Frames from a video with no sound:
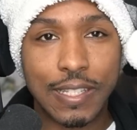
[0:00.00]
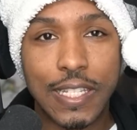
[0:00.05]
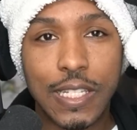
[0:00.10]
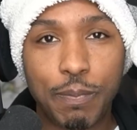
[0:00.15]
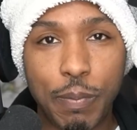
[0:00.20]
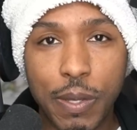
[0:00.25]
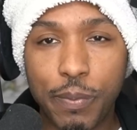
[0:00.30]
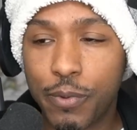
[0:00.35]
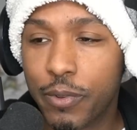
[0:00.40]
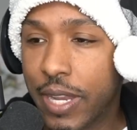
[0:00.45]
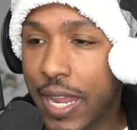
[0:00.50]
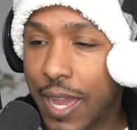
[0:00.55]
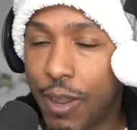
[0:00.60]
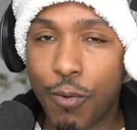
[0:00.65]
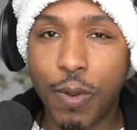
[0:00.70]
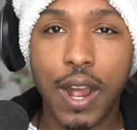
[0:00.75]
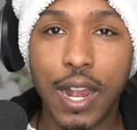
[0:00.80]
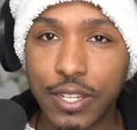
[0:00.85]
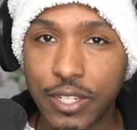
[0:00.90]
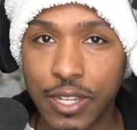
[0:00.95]
these people
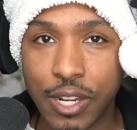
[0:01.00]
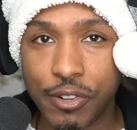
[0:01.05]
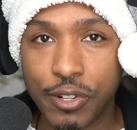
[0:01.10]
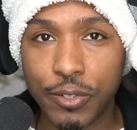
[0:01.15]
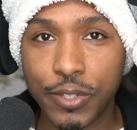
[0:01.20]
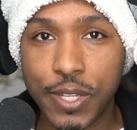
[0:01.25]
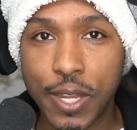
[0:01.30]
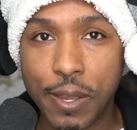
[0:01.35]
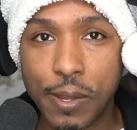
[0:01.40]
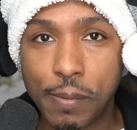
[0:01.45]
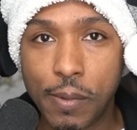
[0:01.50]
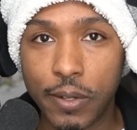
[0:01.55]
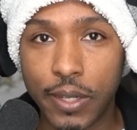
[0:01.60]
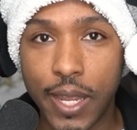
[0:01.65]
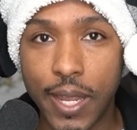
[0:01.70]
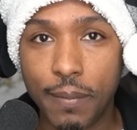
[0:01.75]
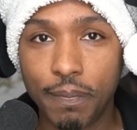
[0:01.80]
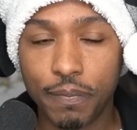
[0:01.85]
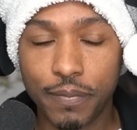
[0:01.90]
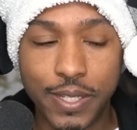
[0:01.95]
not watch Naruto? Okay.